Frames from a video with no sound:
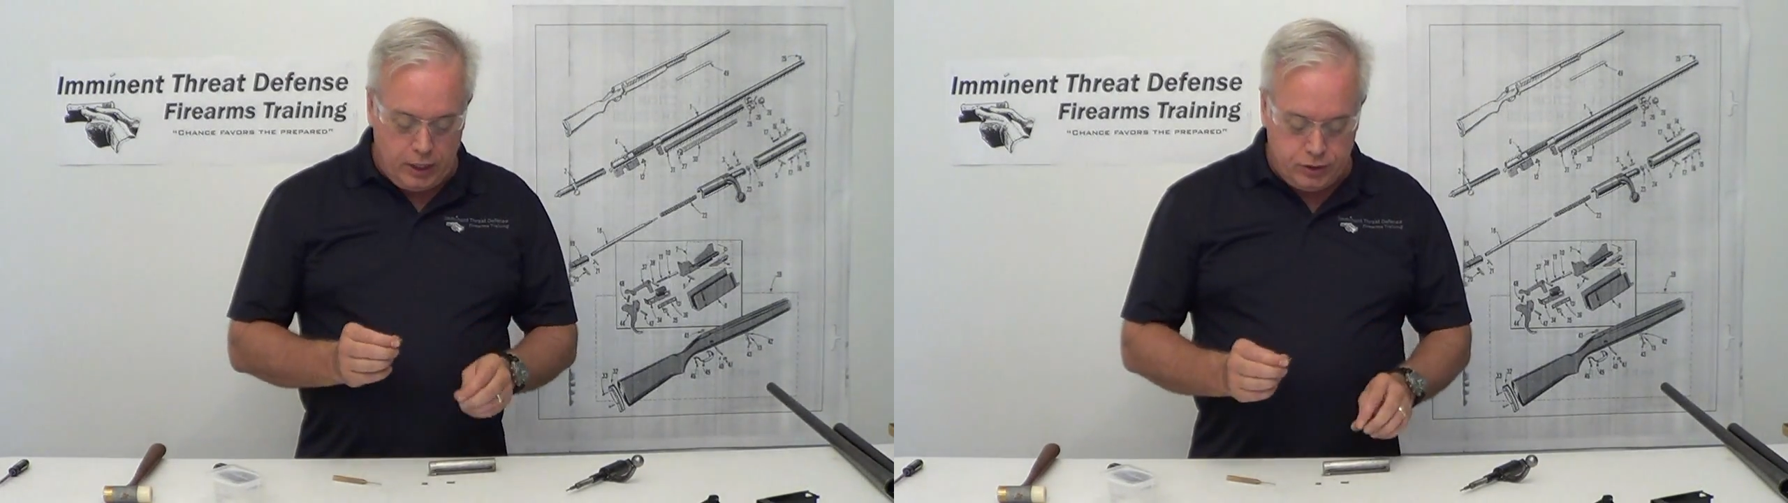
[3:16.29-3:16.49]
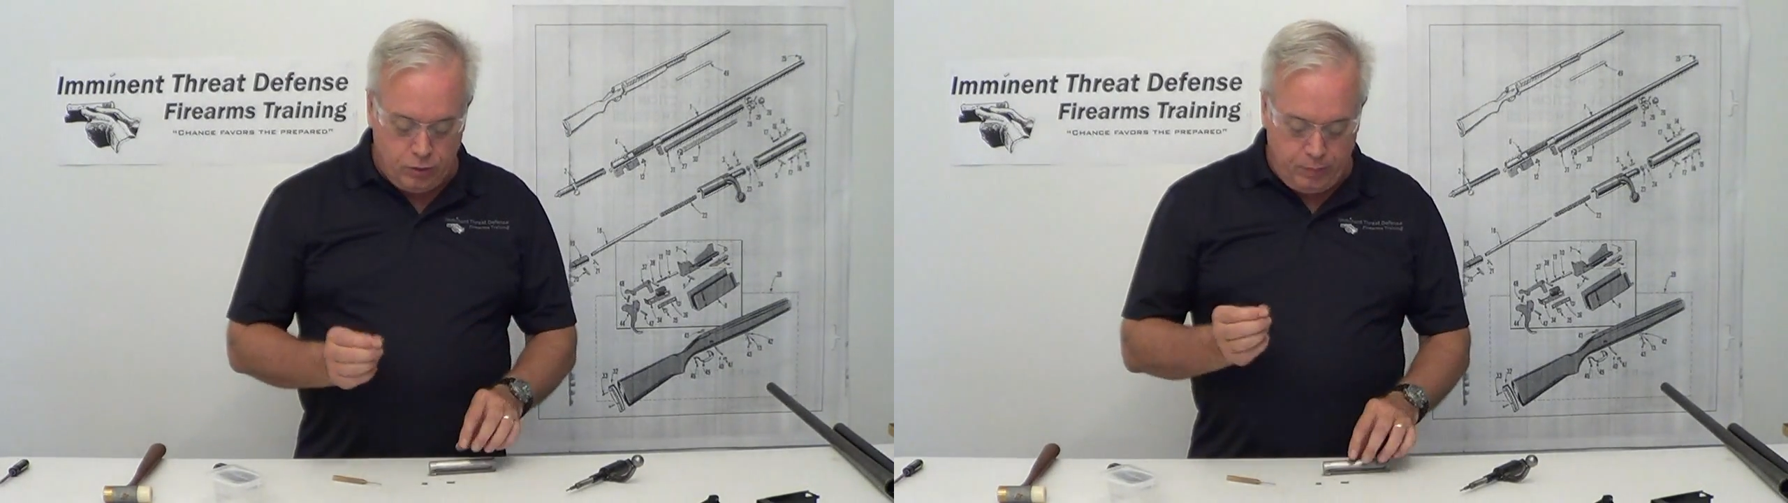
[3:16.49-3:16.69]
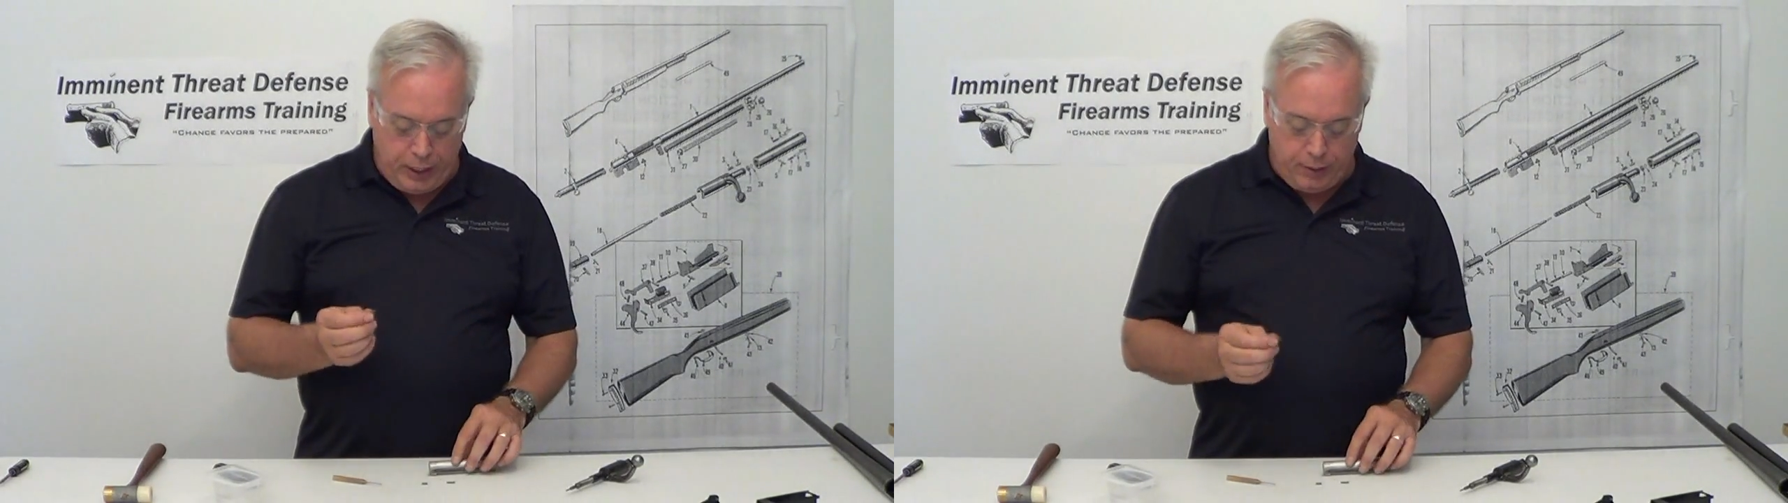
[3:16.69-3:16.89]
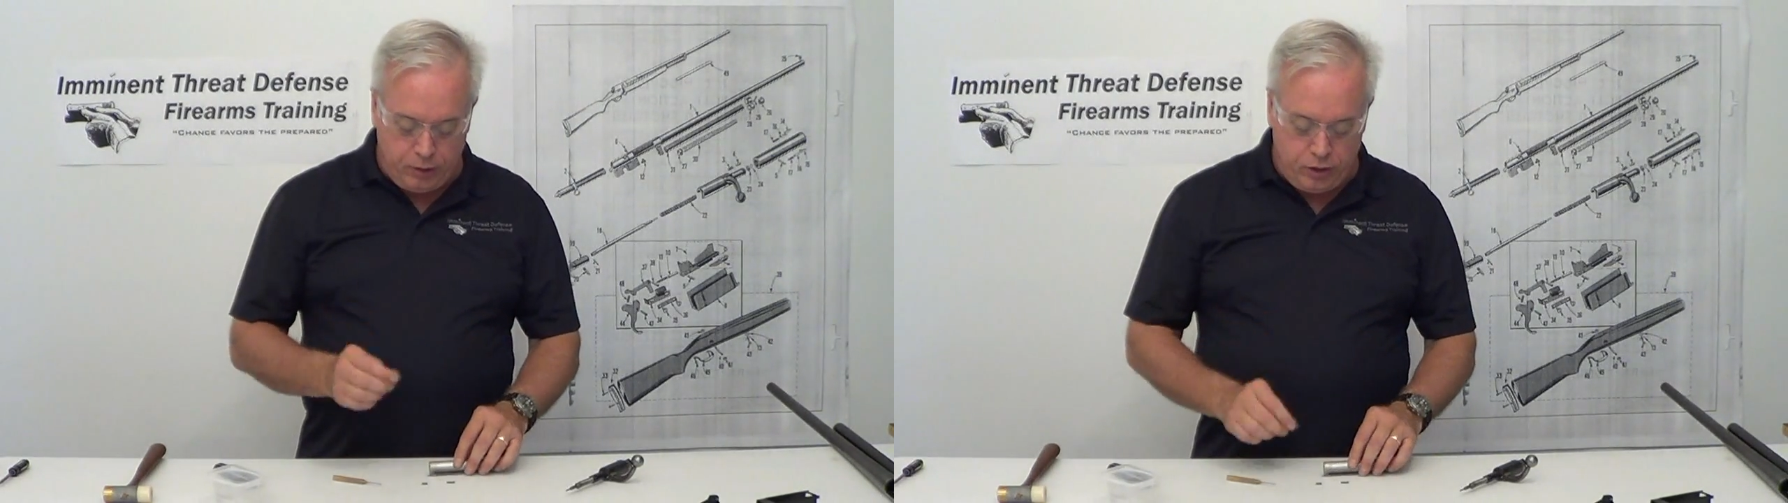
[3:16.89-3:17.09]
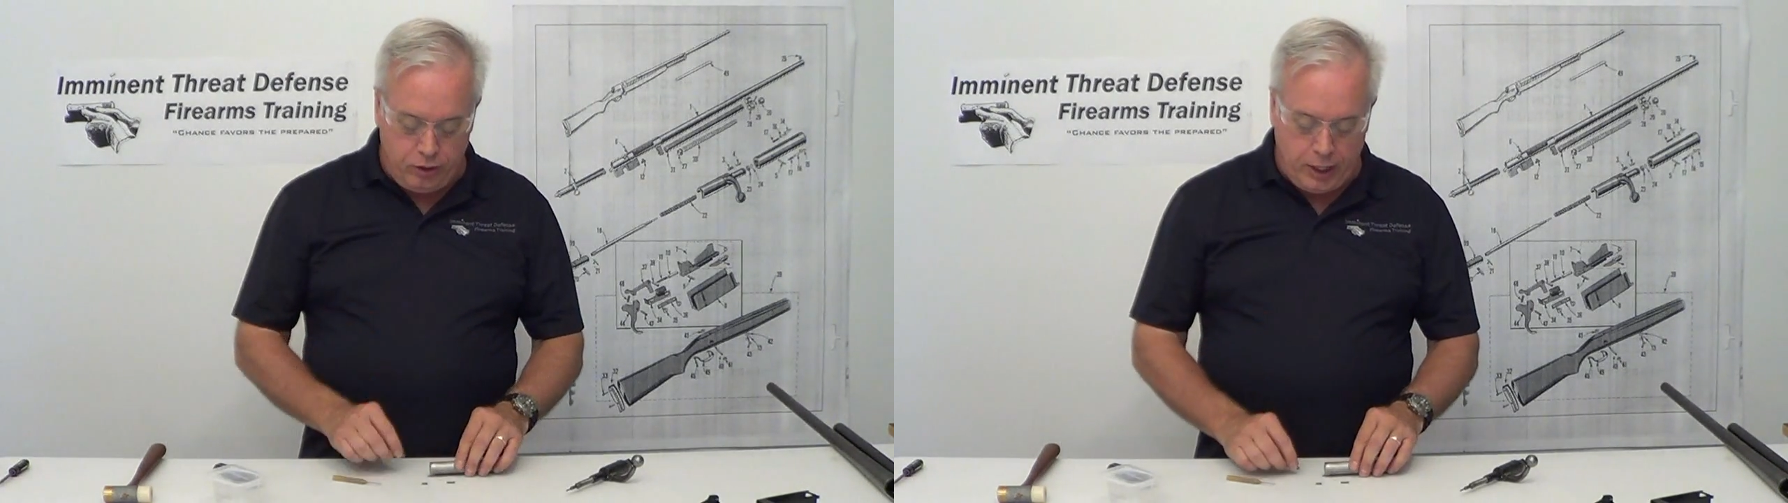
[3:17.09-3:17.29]
so being
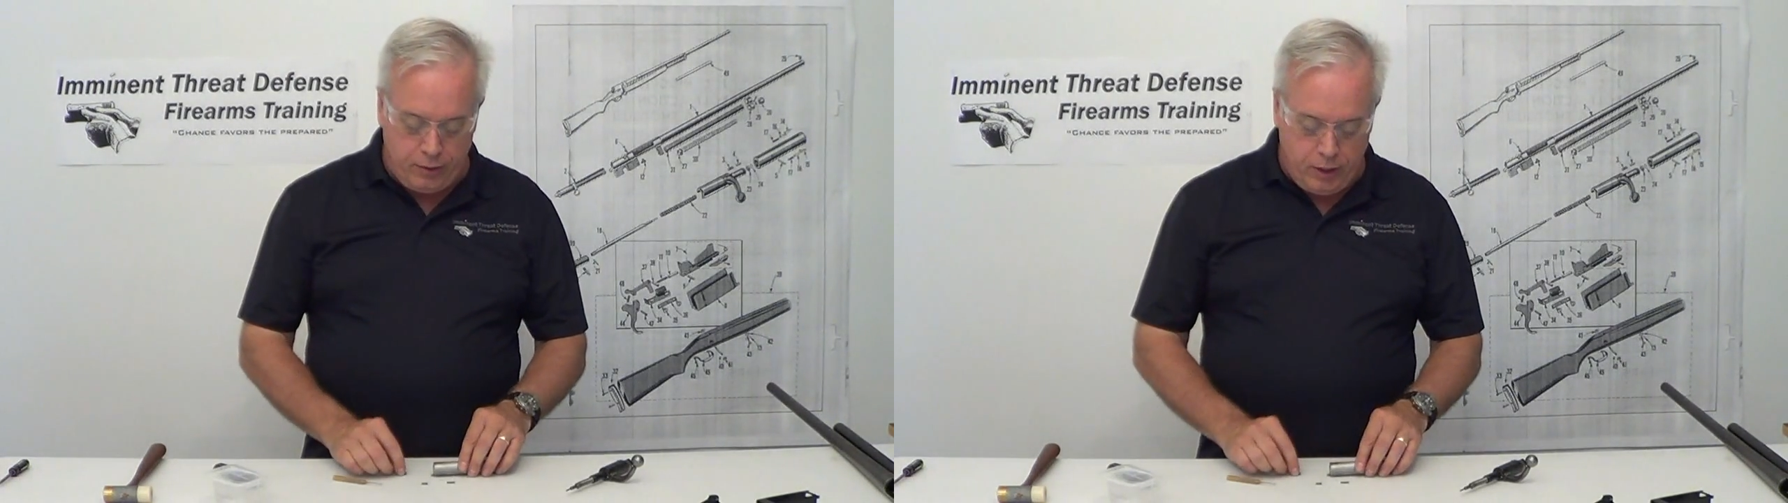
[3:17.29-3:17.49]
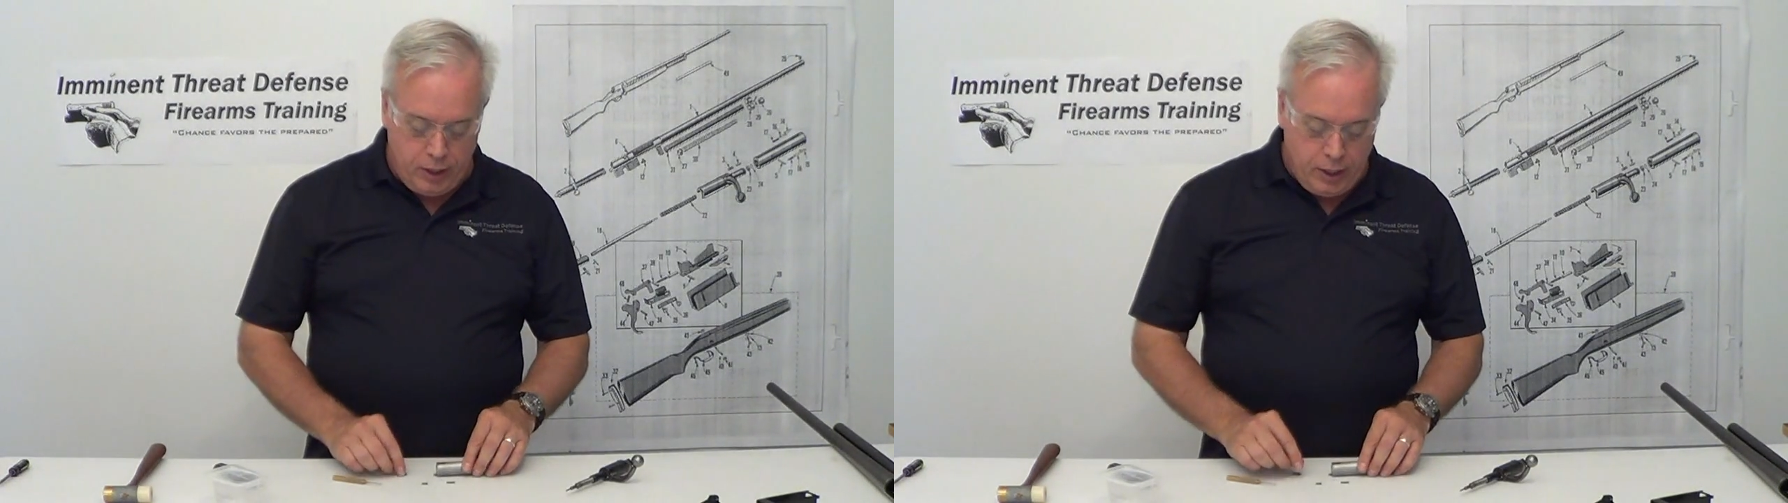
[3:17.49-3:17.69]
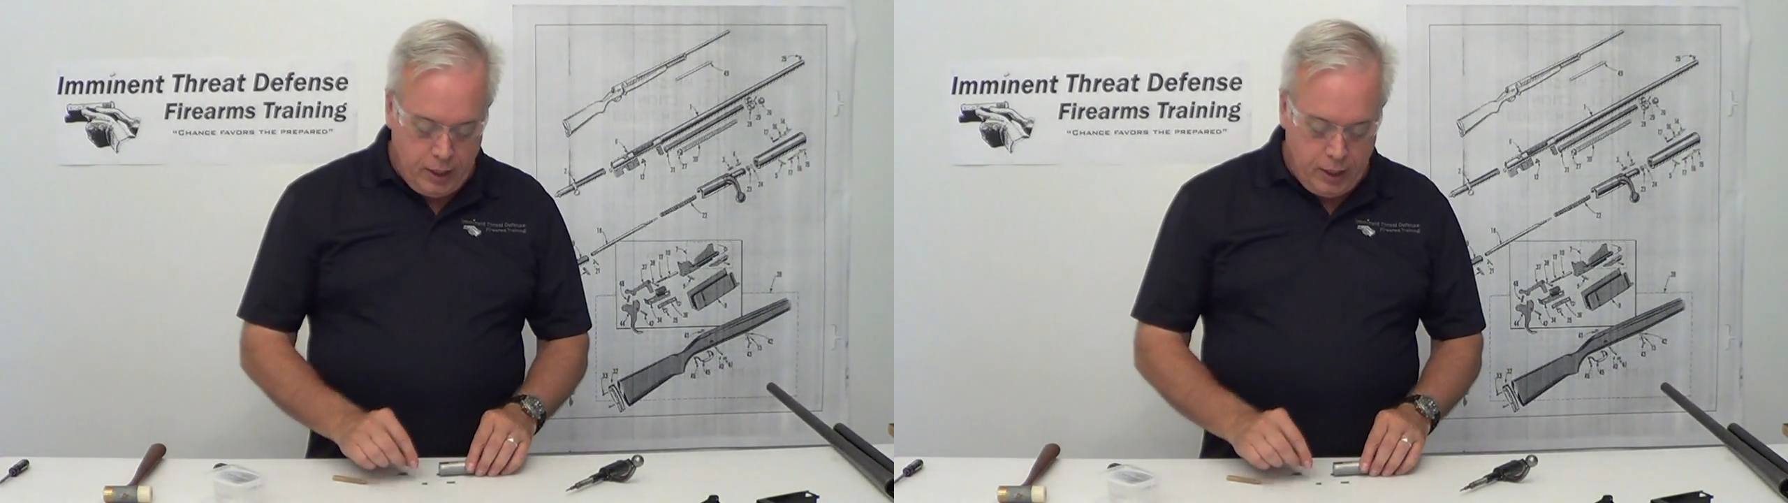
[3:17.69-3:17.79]
able to do that